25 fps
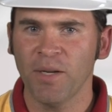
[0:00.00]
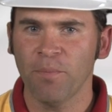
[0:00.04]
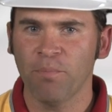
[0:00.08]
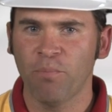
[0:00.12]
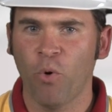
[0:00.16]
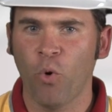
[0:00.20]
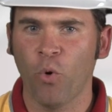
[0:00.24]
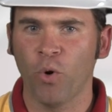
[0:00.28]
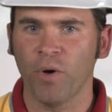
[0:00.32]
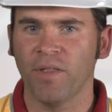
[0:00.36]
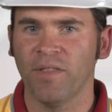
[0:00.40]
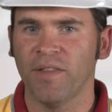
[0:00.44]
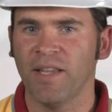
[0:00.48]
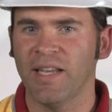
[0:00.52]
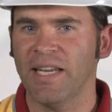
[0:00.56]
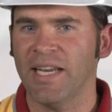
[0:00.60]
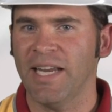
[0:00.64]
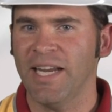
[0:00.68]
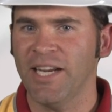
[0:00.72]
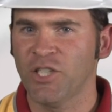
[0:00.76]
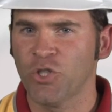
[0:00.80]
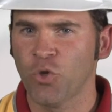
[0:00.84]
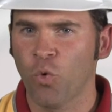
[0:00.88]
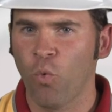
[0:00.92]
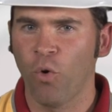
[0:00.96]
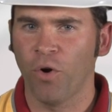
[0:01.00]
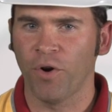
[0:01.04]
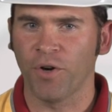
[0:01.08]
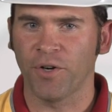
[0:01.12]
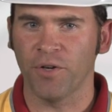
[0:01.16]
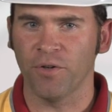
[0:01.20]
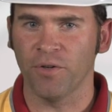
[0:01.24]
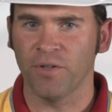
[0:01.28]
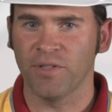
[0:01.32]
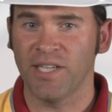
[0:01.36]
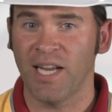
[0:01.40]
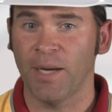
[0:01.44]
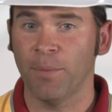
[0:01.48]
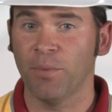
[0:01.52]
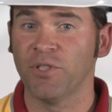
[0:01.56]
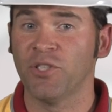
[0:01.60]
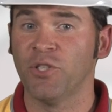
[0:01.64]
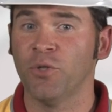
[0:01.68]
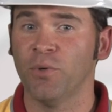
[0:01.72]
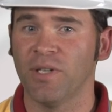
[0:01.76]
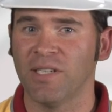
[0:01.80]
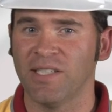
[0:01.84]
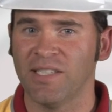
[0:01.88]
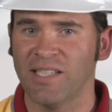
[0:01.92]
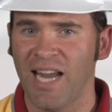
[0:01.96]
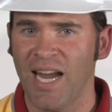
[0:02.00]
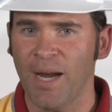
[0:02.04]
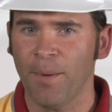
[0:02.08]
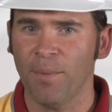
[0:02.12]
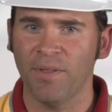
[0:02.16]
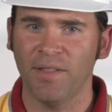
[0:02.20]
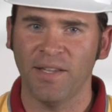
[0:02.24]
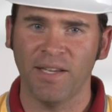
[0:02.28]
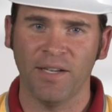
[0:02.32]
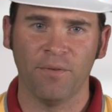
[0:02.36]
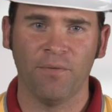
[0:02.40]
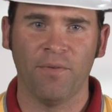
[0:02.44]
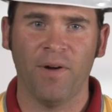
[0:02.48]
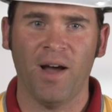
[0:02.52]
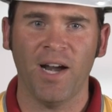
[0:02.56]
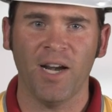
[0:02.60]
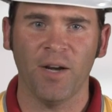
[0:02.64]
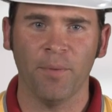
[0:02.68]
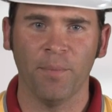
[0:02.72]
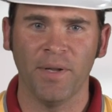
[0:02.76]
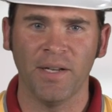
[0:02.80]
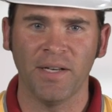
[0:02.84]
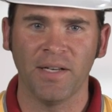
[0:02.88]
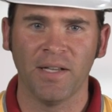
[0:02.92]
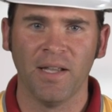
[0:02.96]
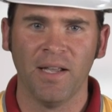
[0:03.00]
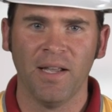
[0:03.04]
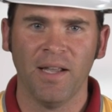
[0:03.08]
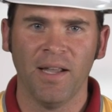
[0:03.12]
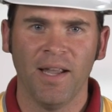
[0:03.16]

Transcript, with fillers: important that each worker is able to examine the environment